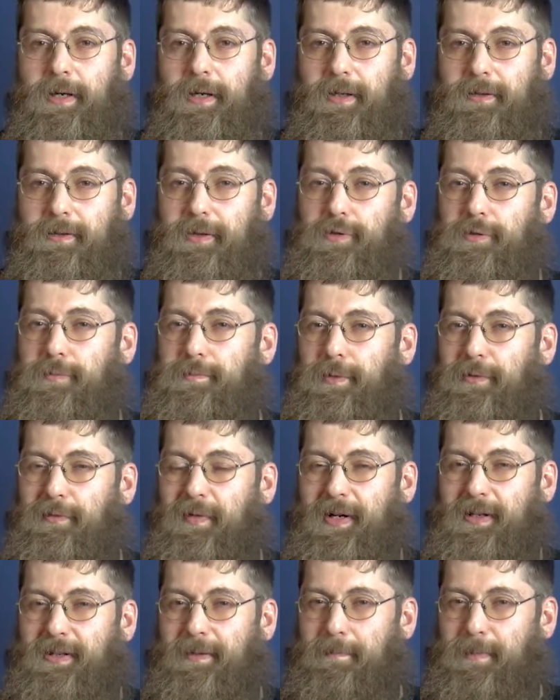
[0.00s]
They should
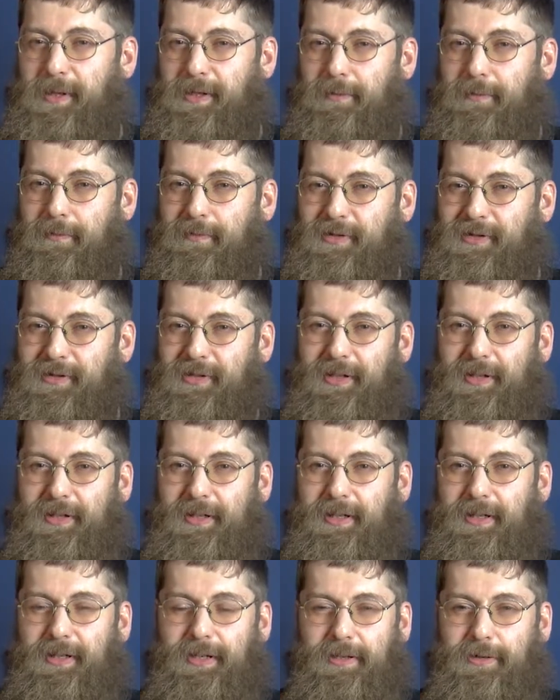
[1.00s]
provide a bit of
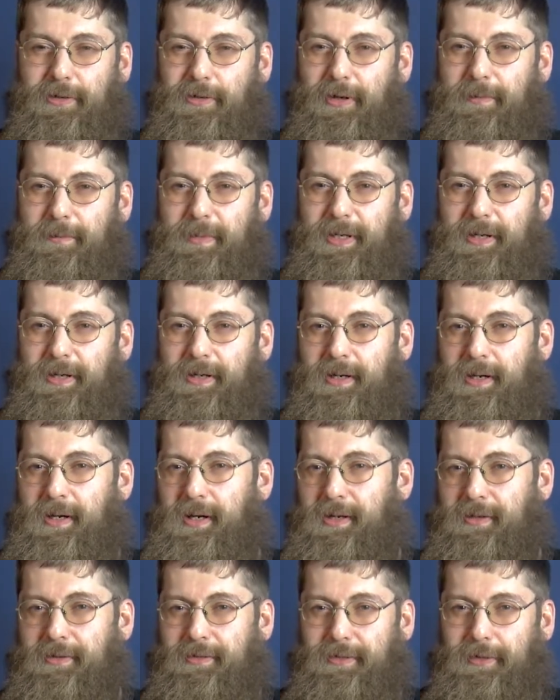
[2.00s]
silky, creamy,
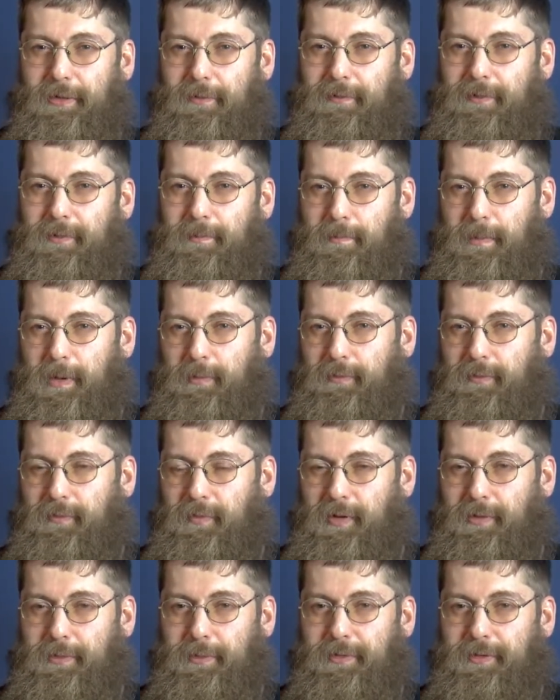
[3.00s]
soft
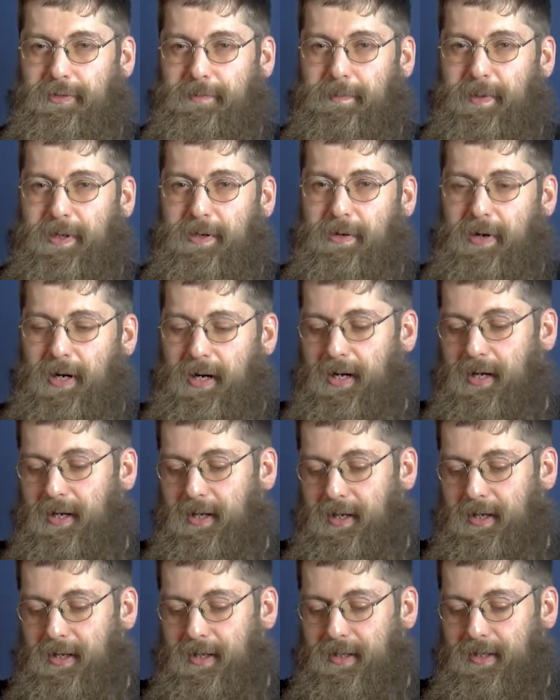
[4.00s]
mouthfeel to this beer.
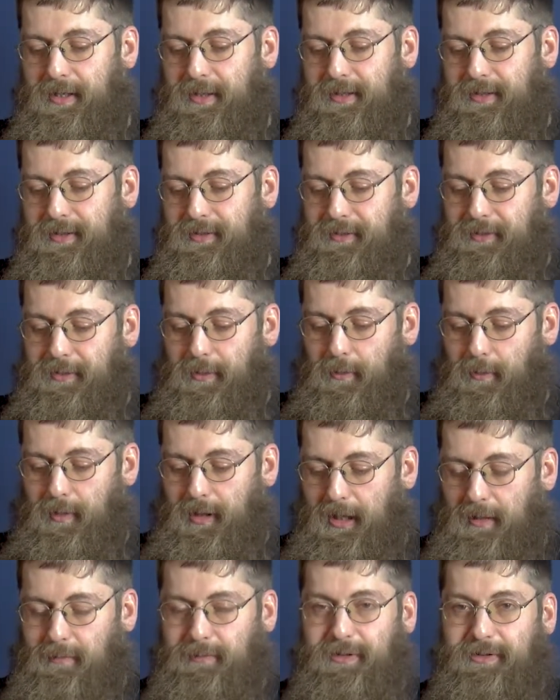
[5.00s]
So,
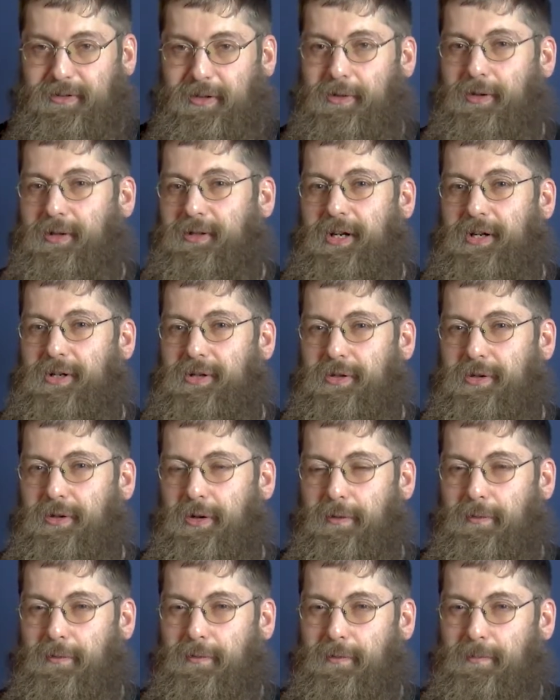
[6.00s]
how the degradation
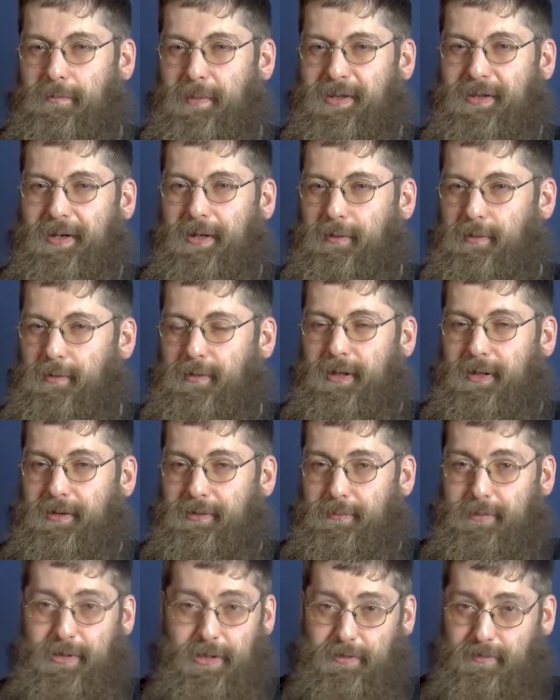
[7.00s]
of
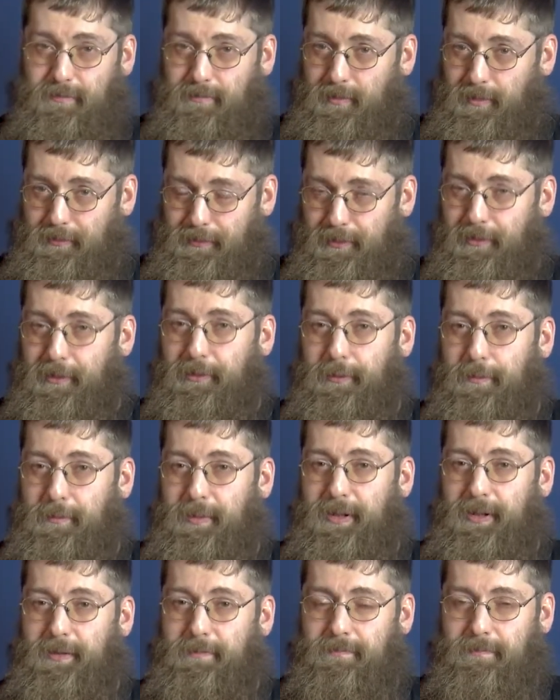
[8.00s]
beta-glucans, which are considered to
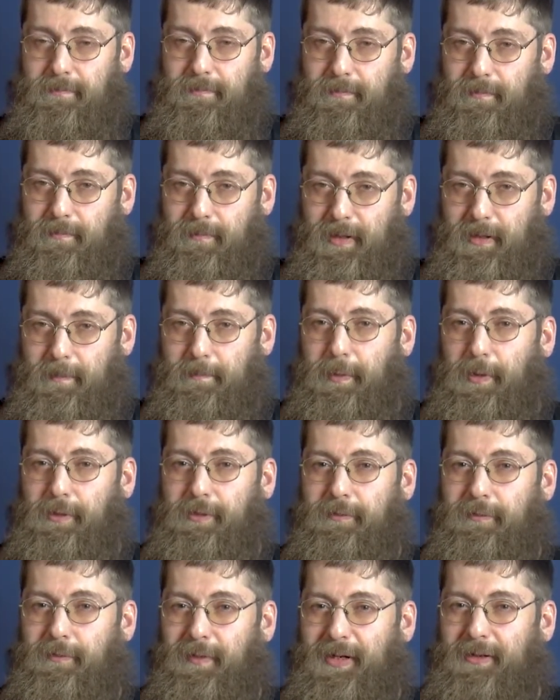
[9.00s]
be
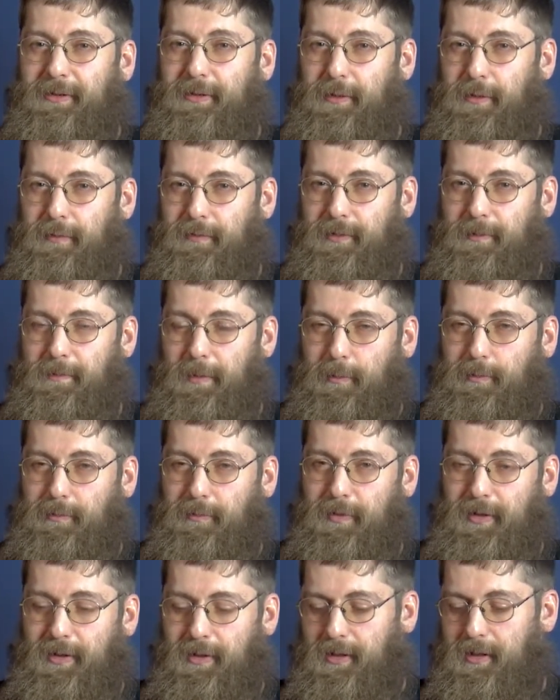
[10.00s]
important factor of the
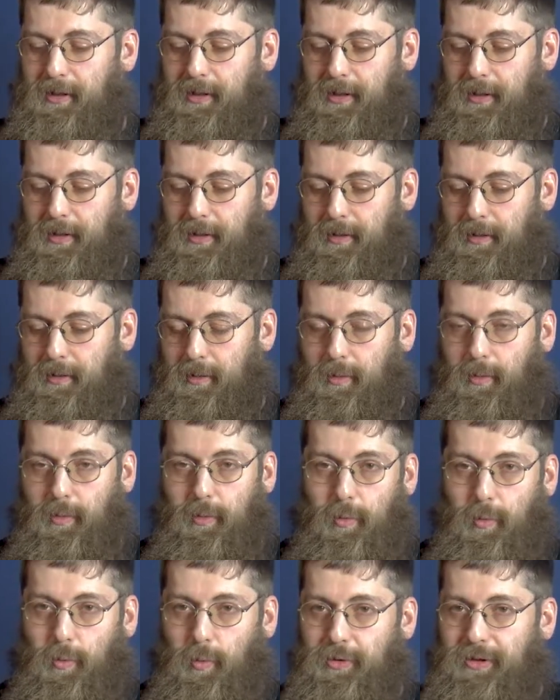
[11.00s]
mouthfeel,
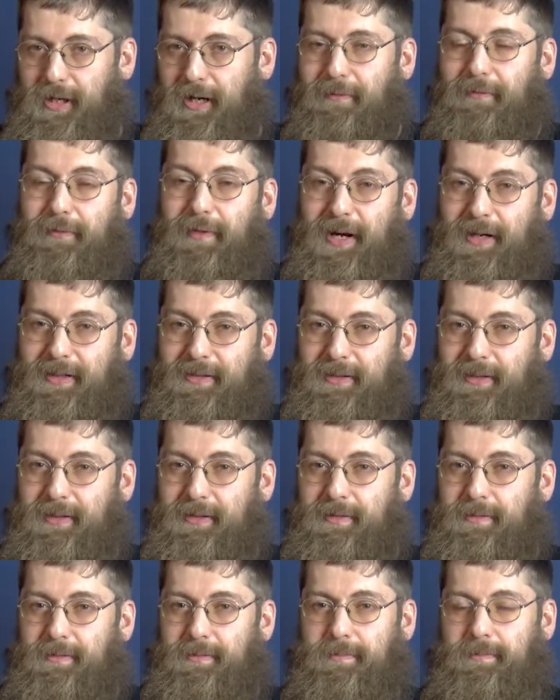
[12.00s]
would affect
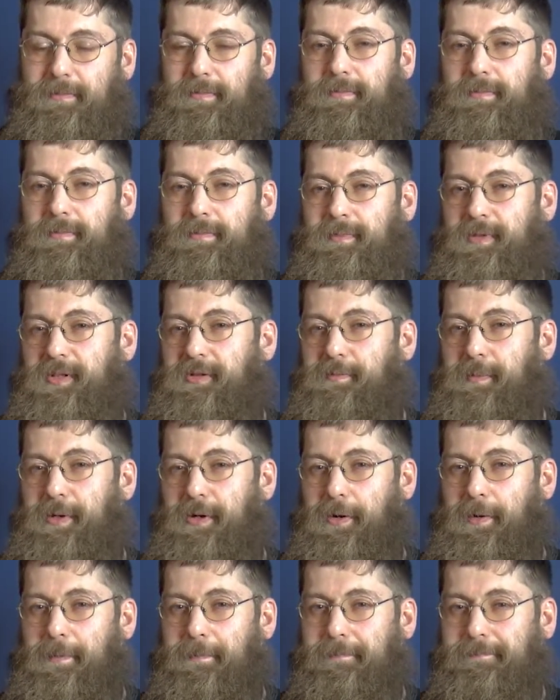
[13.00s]
this beer.